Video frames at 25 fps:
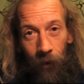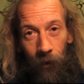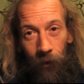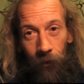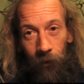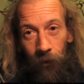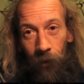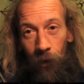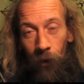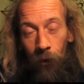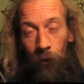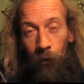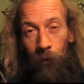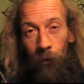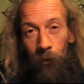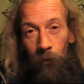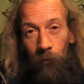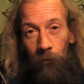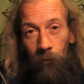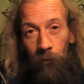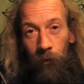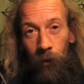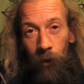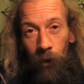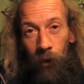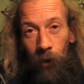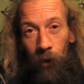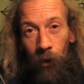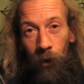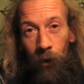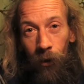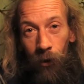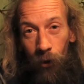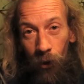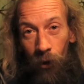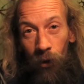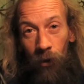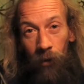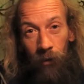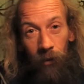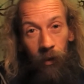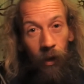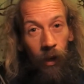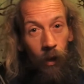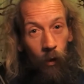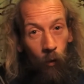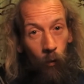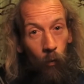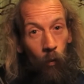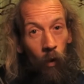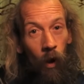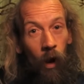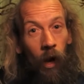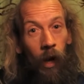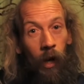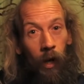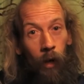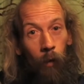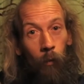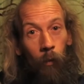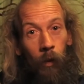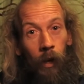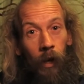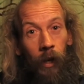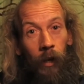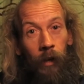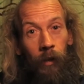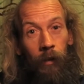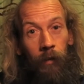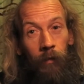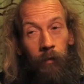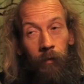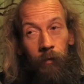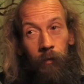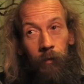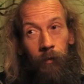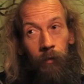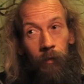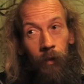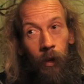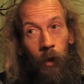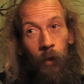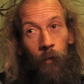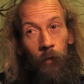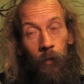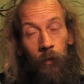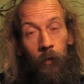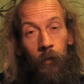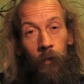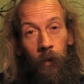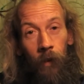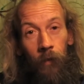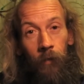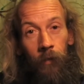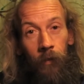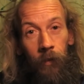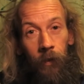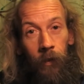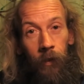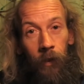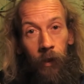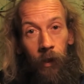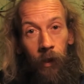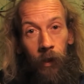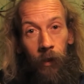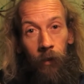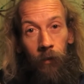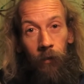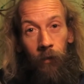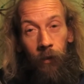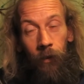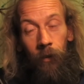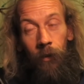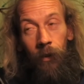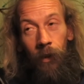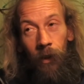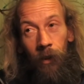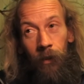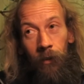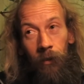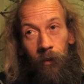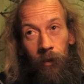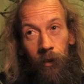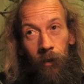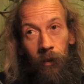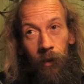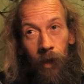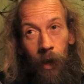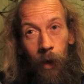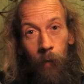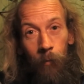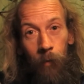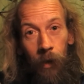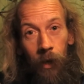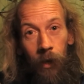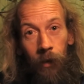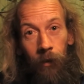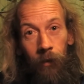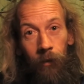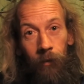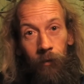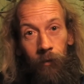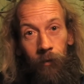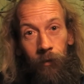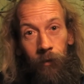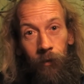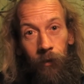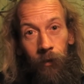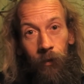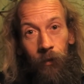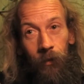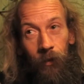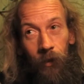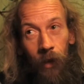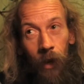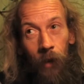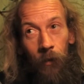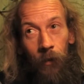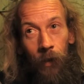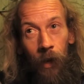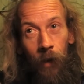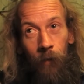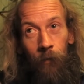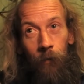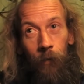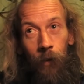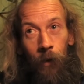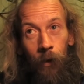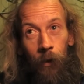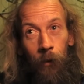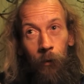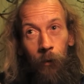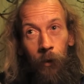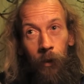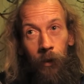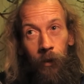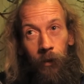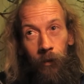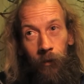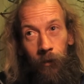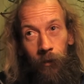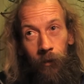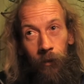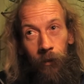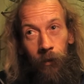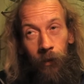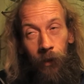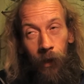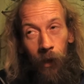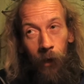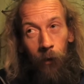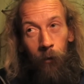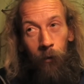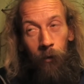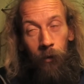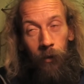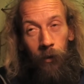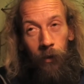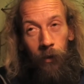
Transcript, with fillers: So, a good little while away, over 70 years. Okay, not that bad. Doesn't sound that far away now.